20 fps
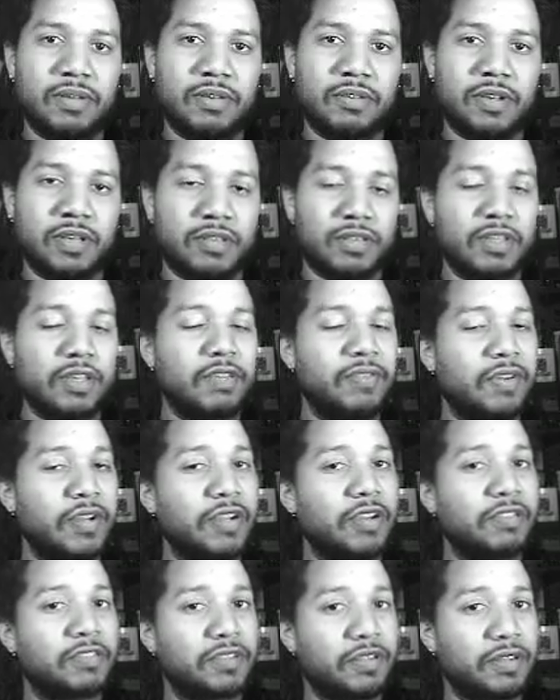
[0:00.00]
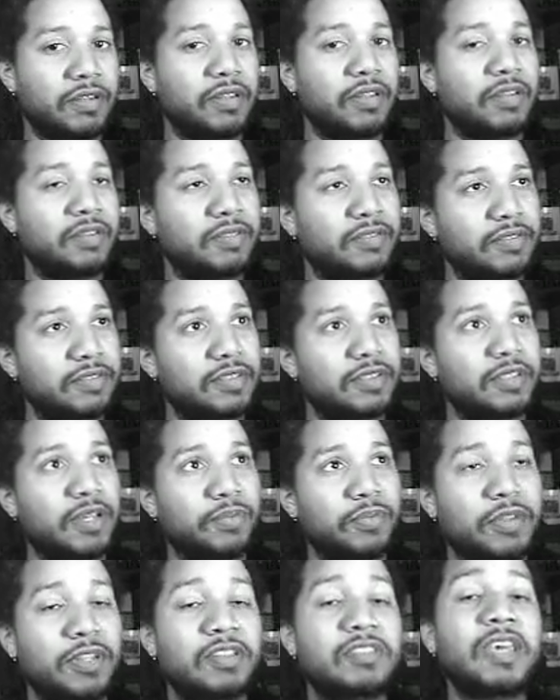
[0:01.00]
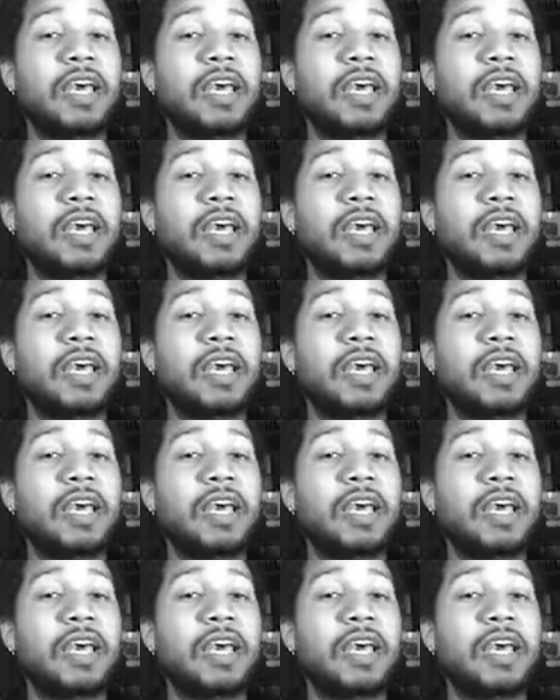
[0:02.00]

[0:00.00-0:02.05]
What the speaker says: So I think even there's something